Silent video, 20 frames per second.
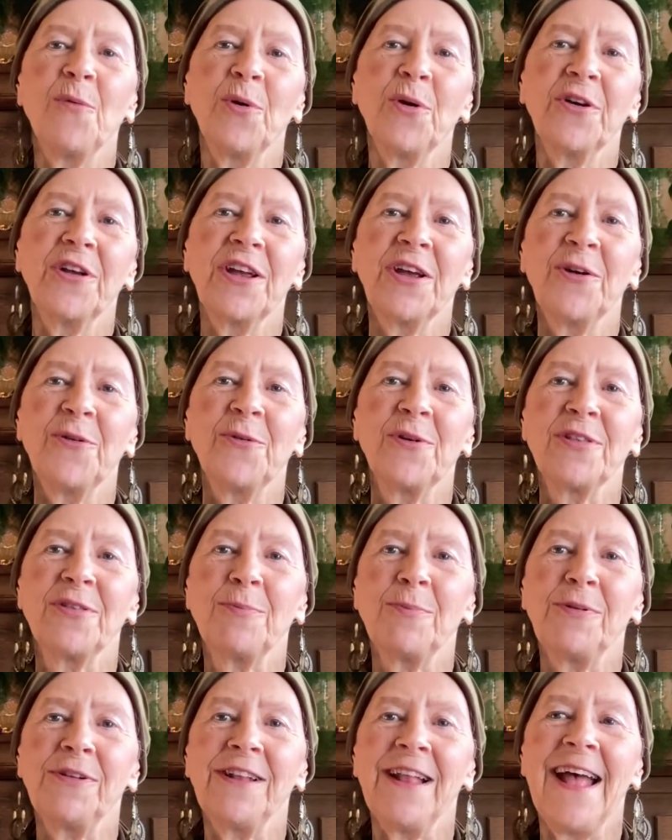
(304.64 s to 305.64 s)
working
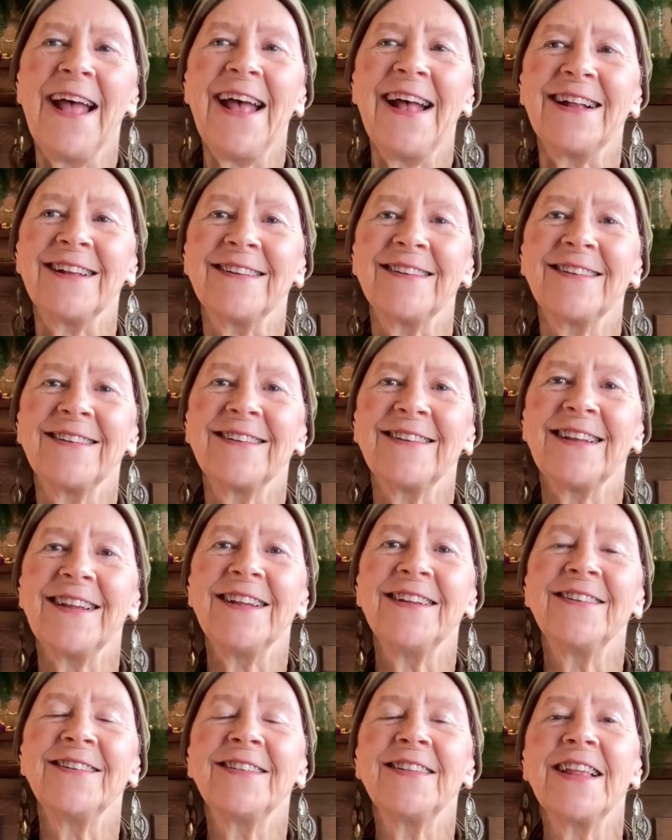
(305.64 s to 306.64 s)
with plants
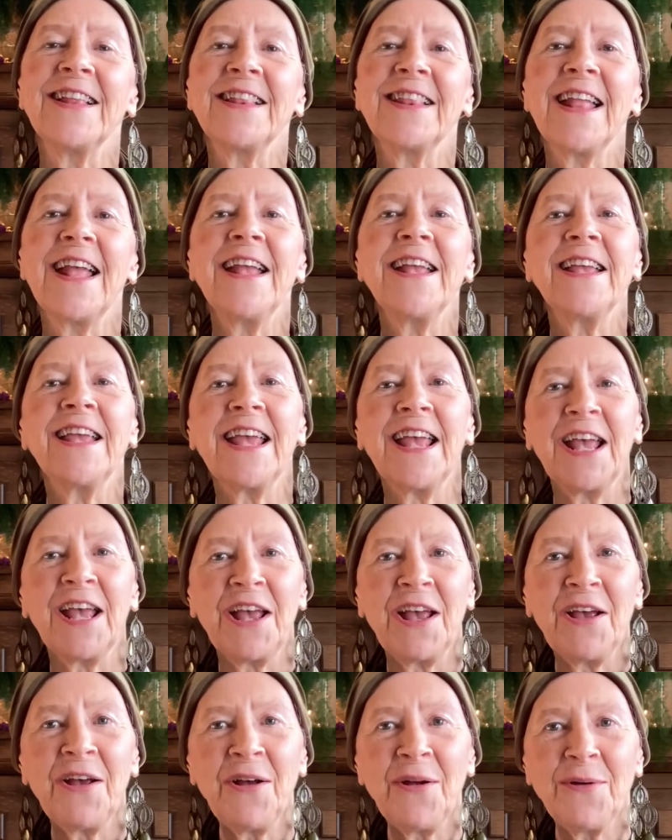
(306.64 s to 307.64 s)
is that they
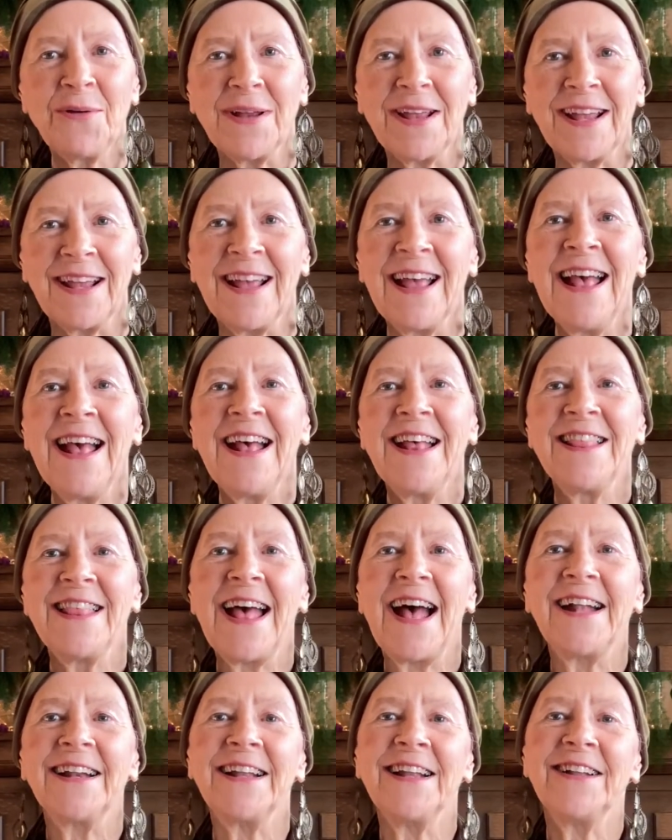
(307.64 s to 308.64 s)
carry
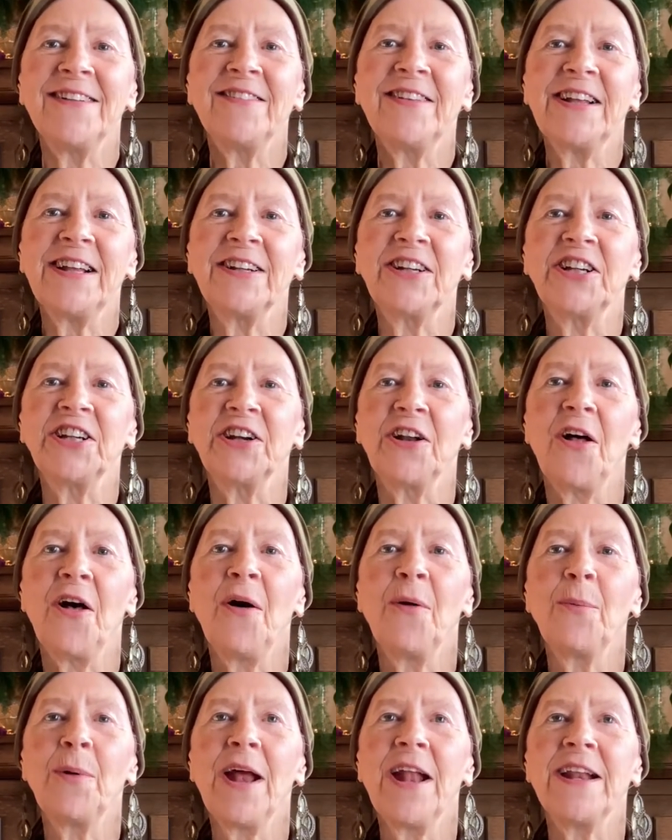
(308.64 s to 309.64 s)
that intention
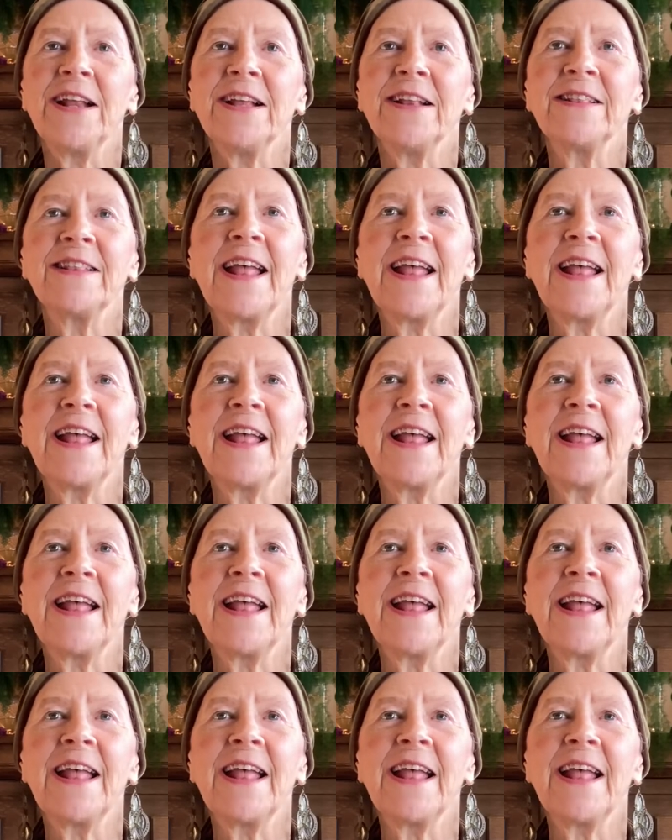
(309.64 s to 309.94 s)
already.